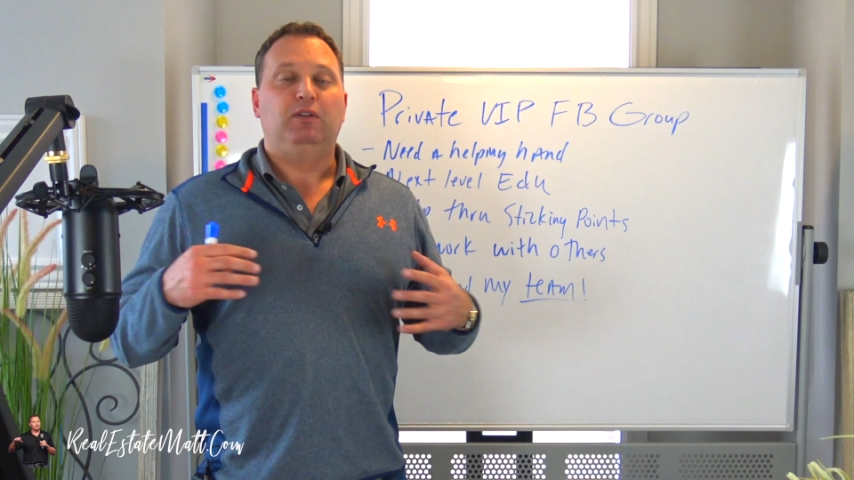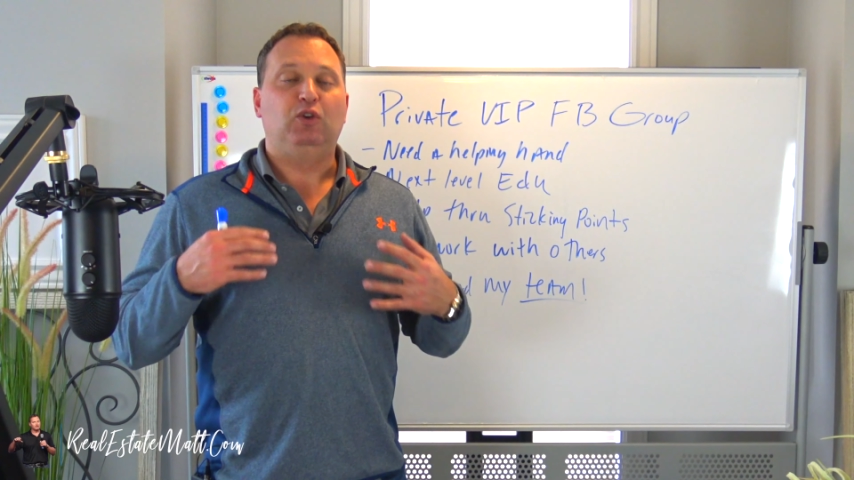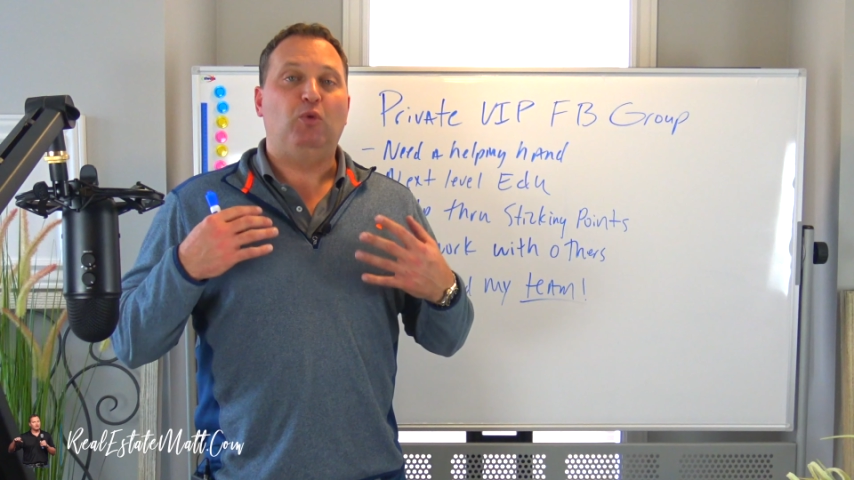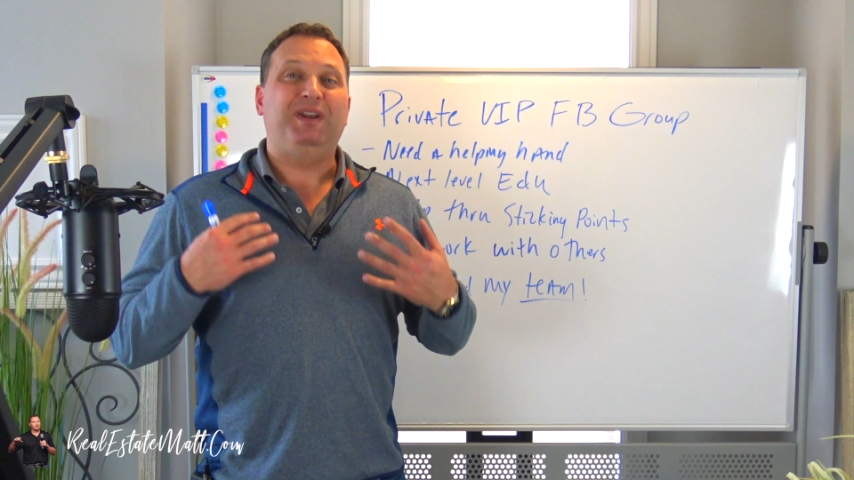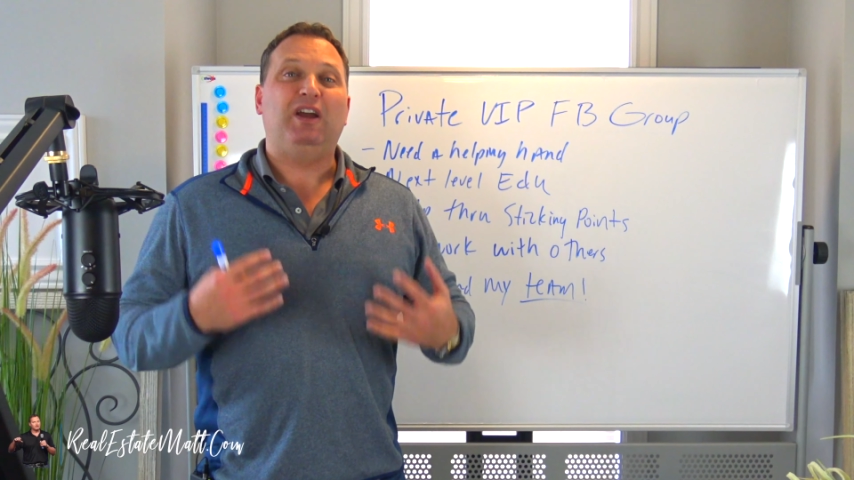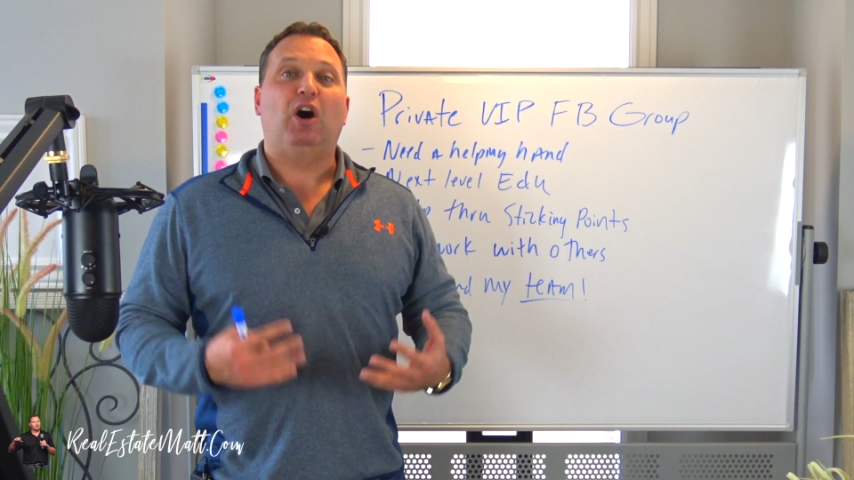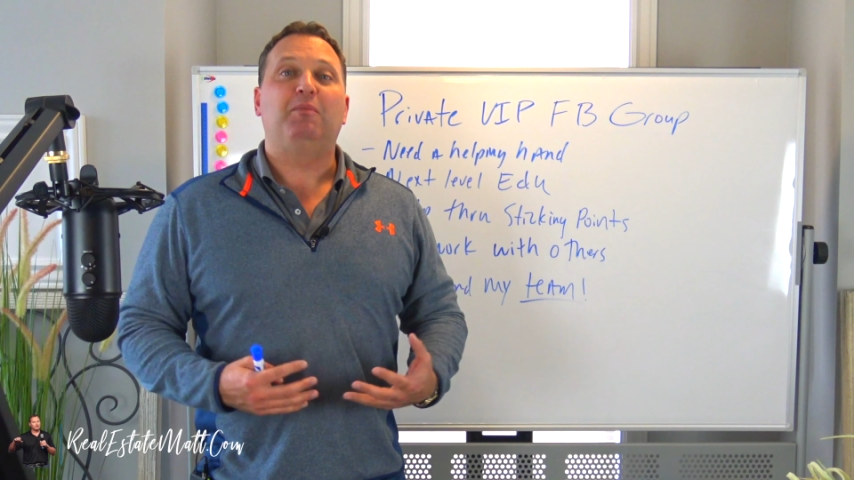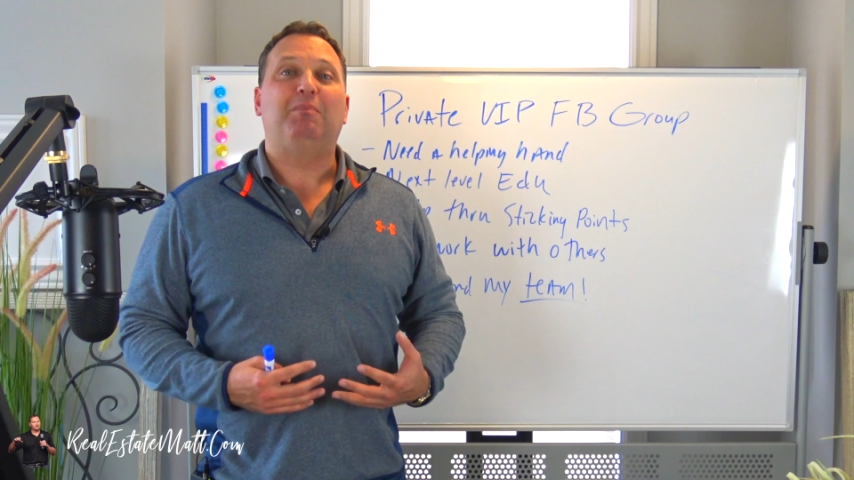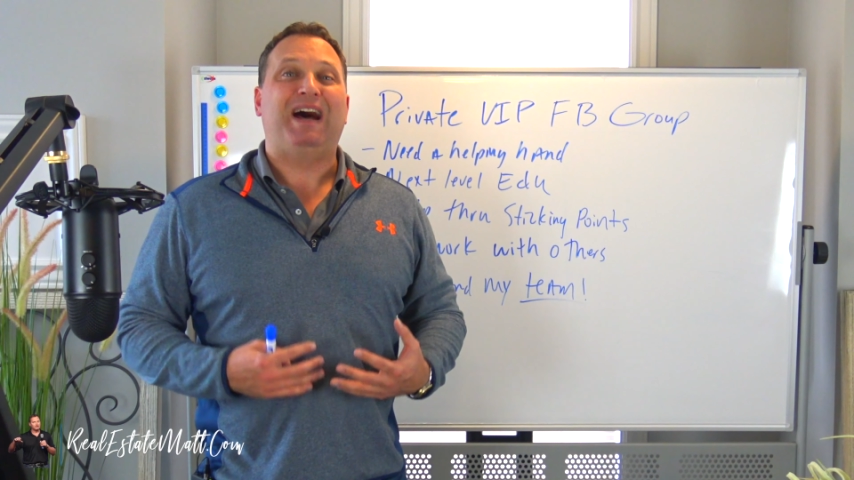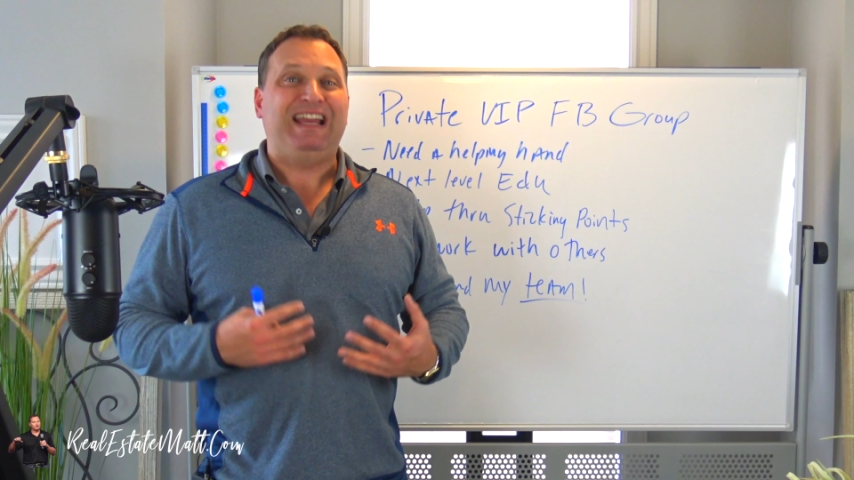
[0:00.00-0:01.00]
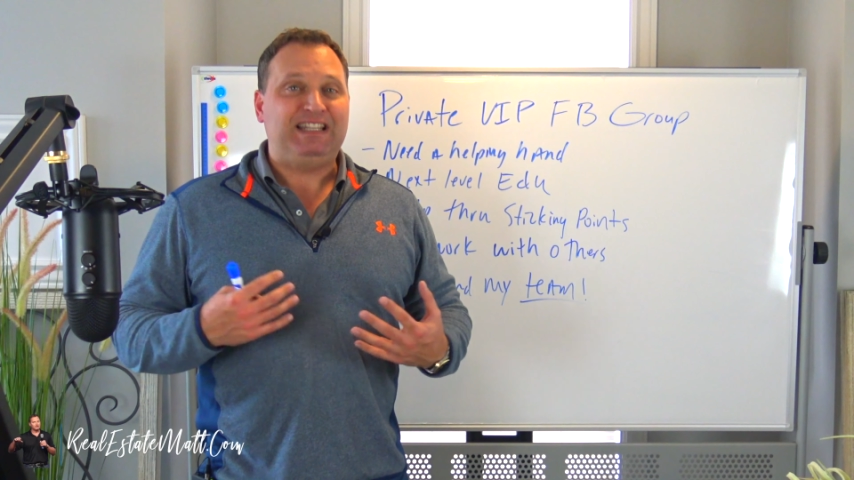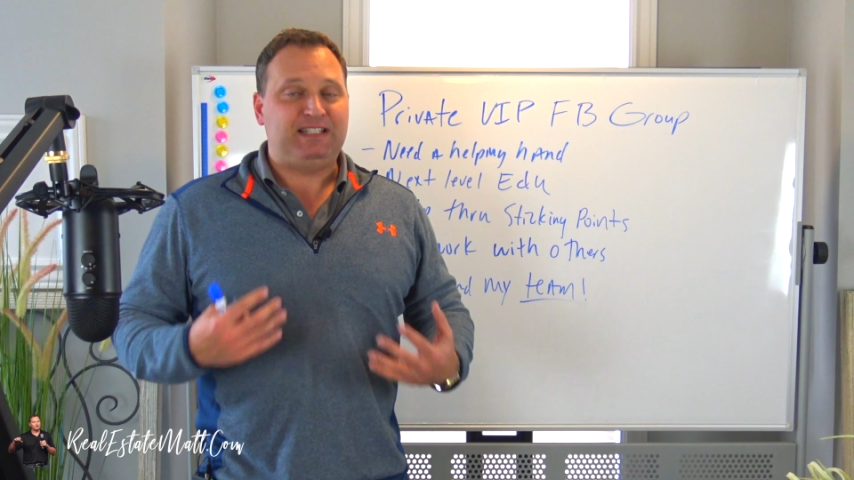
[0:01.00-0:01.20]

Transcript: Nobody on my